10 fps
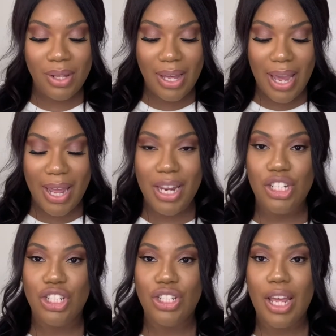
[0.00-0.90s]
and it
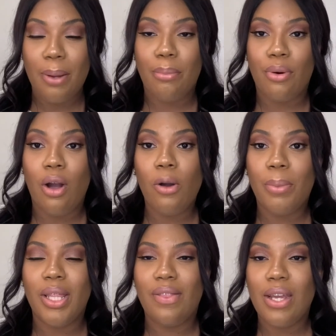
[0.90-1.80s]
just like broke.
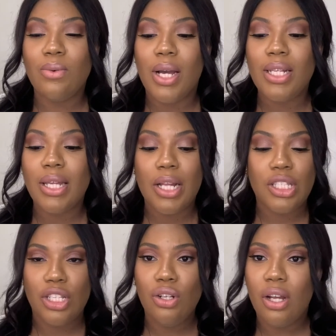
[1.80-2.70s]
But the thing was, it
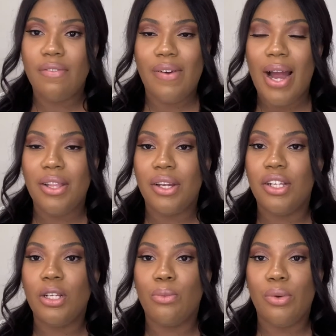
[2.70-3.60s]
still looked fine. Like it
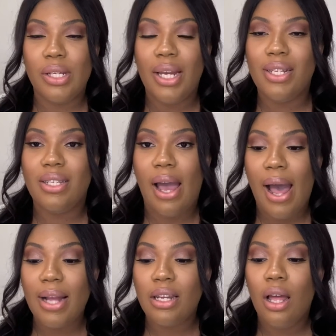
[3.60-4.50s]
looked really
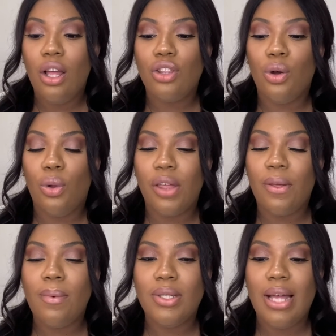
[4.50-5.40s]
intact. The only
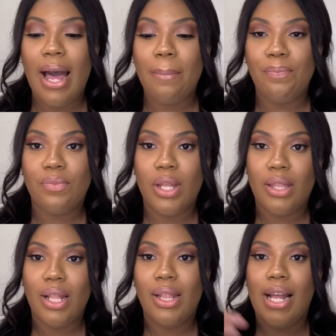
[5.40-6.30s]
thing was that
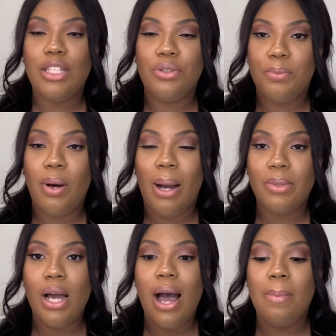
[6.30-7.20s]
like the lens was
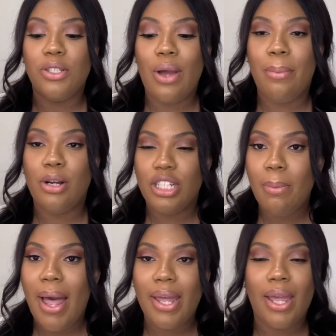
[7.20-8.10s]
popped up. So I pushed it
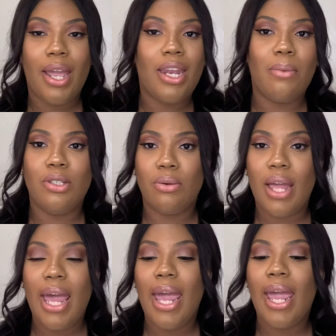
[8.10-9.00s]
back in, it was
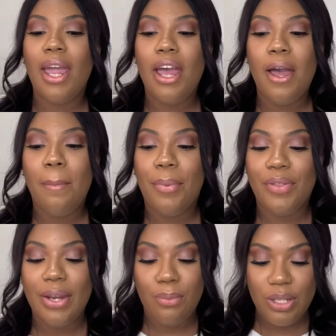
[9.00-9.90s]
okay. But
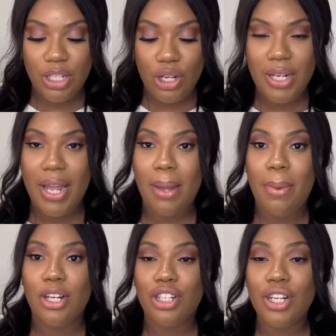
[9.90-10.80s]
then once I tried taking
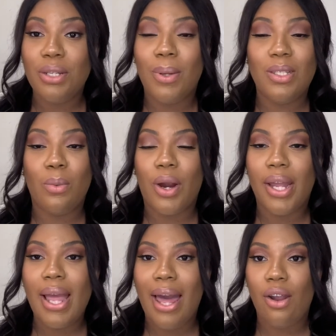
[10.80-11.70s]
pictures, it wasn't
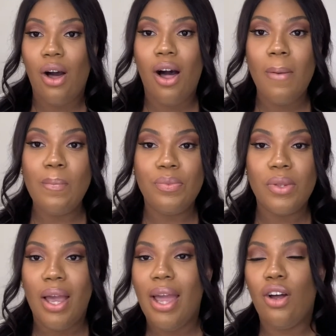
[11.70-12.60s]
working at all.
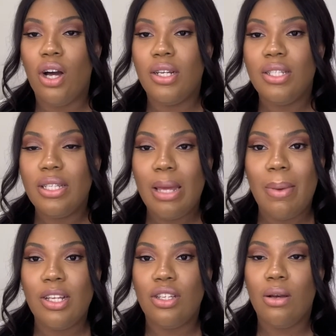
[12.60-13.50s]
And honestly, it
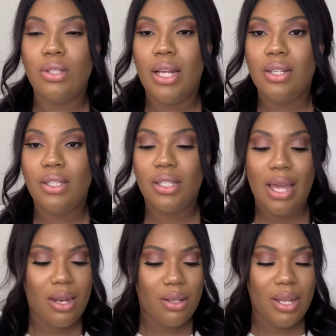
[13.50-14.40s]
makes no sense to
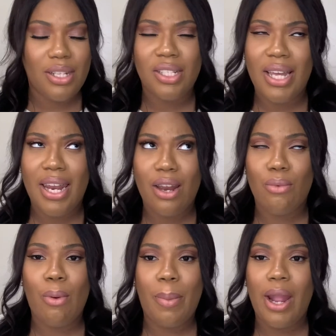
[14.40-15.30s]
get like to get it
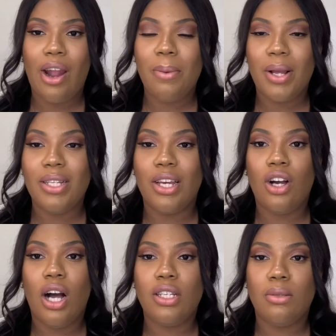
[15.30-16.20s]
repaired because it
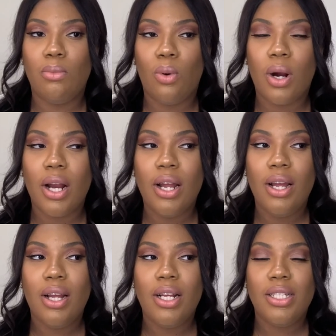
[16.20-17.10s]
costs more
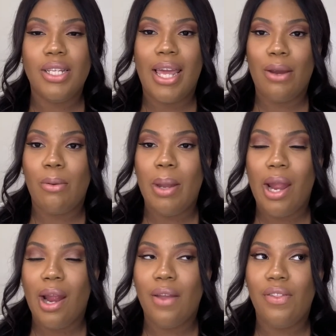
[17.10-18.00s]
to get it
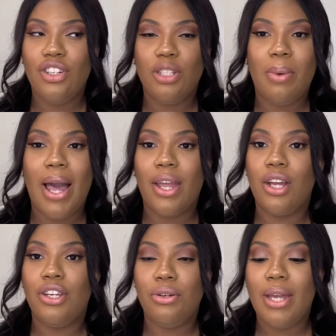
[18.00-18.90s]
repaired than just buying
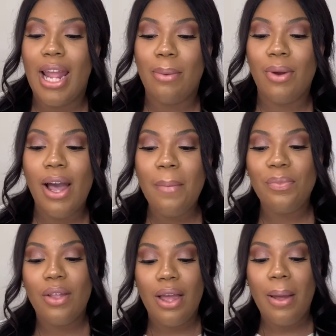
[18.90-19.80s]
a new camera.
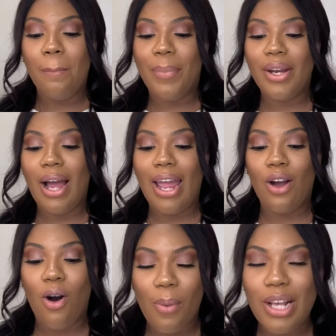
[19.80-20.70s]
But I
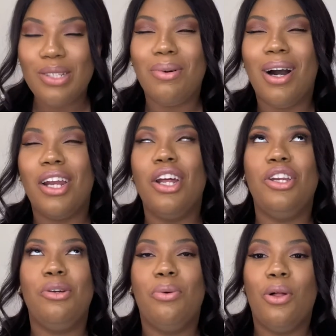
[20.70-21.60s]
always wanted a
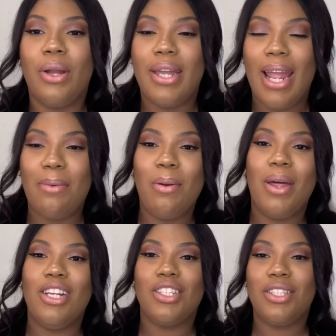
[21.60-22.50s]
new Polaroid camera, but
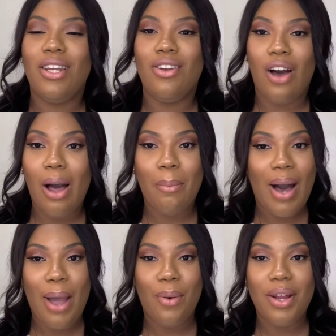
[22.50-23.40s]
I just did not
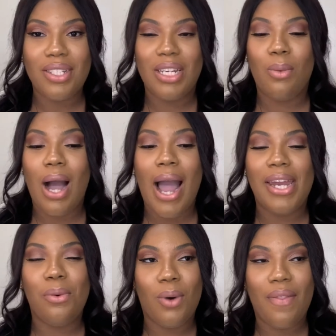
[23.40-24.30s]
buy one because I
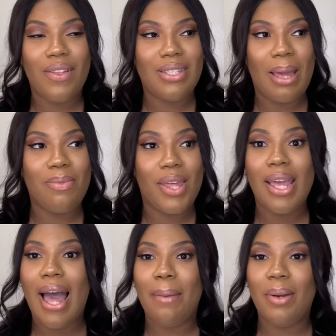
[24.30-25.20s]
didn't want the same thing
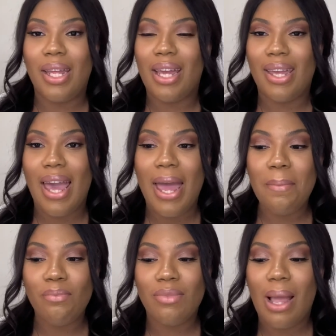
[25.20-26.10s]
happening
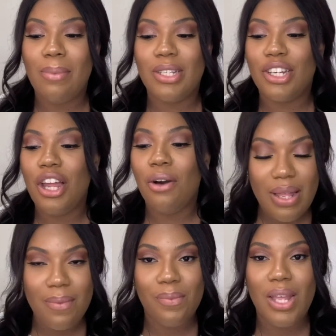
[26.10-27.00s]
again. I was like, no.
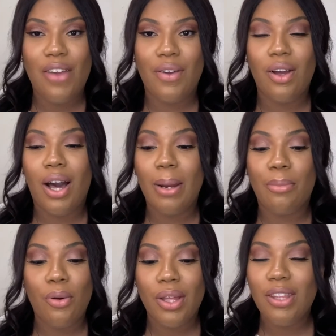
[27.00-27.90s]
If I got it
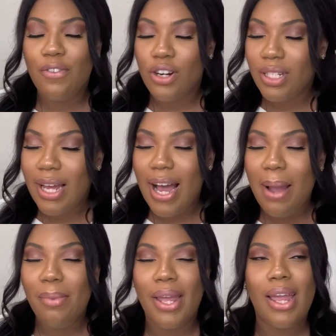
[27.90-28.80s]
broken the first
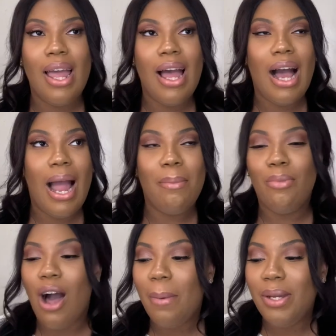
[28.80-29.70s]
time, like I'm
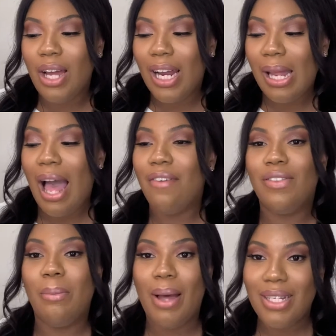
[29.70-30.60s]
probably not gonna have
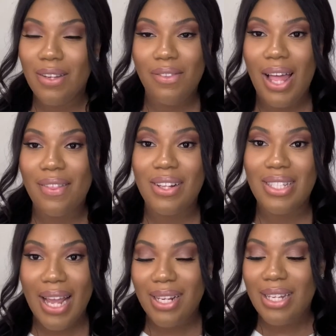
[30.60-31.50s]
the best of luck the
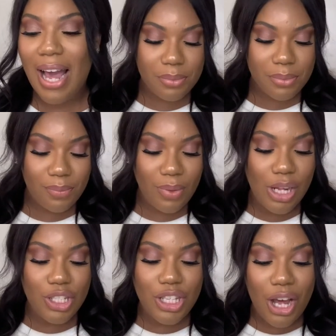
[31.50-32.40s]
second time.
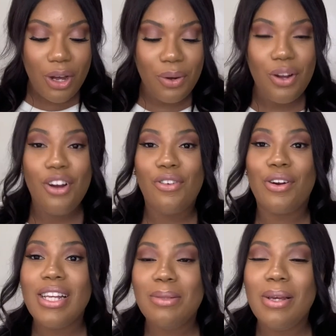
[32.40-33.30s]
So for
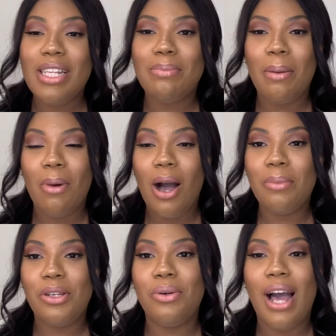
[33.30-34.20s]
Christmas, my
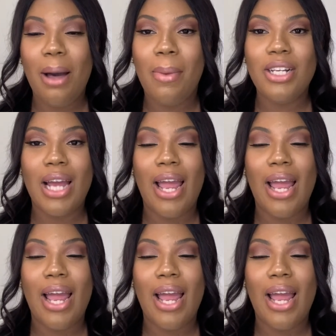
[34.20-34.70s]
mom knew how much I